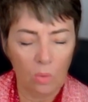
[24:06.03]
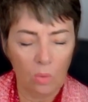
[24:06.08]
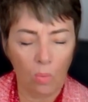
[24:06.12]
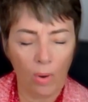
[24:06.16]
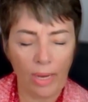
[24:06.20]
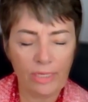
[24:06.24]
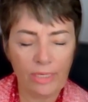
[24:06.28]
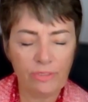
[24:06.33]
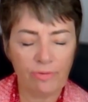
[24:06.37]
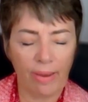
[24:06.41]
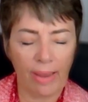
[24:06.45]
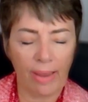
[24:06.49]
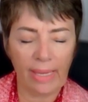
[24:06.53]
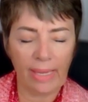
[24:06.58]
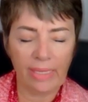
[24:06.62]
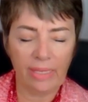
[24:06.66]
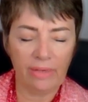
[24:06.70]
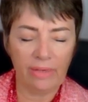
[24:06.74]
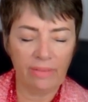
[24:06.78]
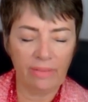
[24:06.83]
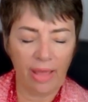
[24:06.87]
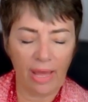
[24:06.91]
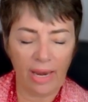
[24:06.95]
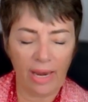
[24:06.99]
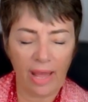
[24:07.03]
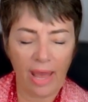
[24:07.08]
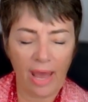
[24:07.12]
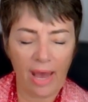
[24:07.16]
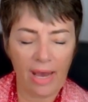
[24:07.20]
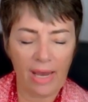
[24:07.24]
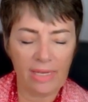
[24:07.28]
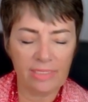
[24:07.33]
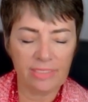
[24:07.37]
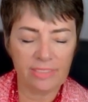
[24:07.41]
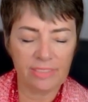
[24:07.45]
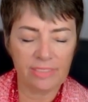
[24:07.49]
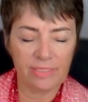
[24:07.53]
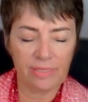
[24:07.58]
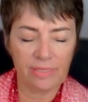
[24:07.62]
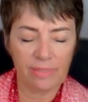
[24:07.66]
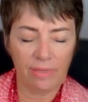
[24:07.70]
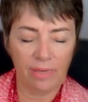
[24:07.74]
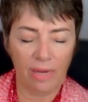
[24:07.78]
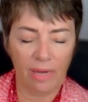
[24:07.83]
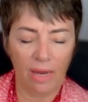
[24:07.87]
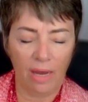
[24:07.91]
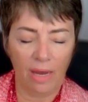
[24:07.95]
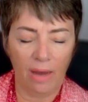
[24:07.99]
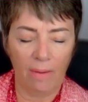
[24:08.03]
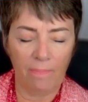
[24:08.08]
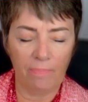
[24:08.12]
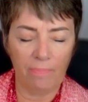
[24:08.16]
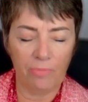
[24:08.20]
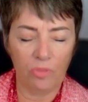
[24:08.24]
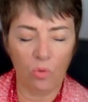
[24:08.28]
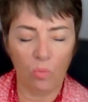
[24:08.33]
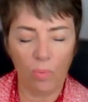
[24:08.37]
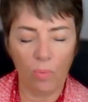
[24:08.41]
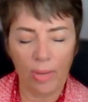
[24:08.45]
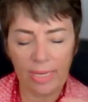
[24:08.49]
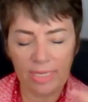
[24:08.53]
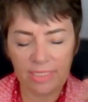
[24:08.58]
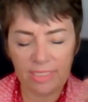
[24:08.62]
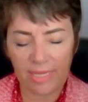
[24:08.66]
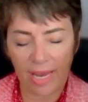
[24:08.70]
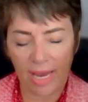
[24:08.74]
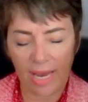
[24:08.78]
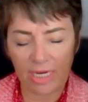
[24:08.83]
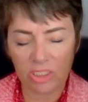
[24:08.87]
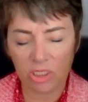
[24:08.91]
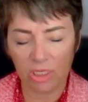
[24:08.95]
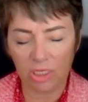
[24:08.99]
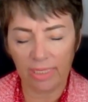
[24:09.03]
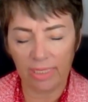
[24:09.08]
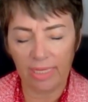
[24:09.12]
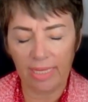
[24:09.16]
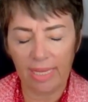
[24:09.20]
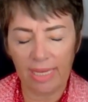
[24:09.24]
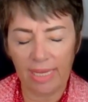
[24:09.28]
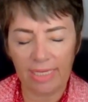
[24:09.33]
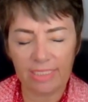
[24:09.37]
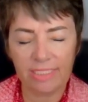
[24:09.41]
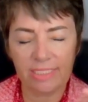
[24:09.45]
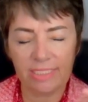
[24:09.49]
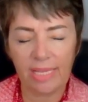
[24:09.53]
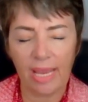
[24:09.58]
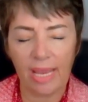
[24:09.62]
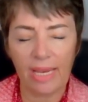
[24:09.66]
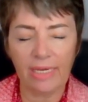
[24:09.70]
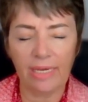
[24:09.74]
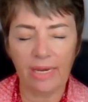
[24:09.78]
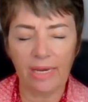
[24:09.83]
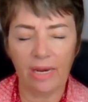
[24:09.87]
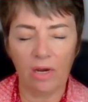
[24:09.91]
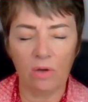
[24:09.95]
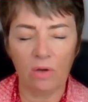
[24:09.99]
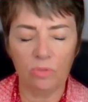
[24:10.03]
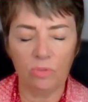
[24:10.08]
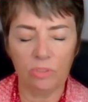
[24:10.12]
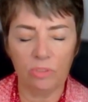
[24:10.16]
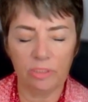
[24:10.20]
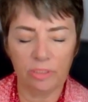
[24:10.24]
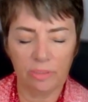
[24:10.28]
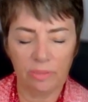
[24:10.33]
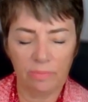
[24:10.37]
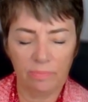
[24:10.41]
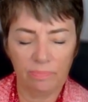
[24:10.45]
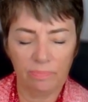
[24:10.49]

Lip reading: white dragon that has the wings actually extended out.